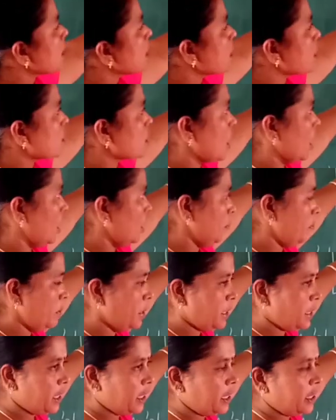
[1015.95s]

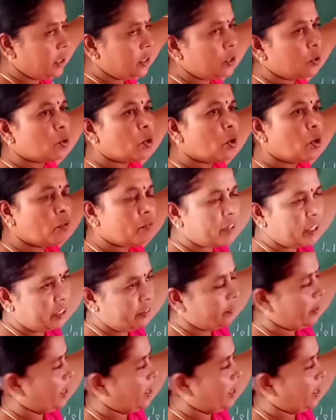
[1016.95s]
solubility. You know very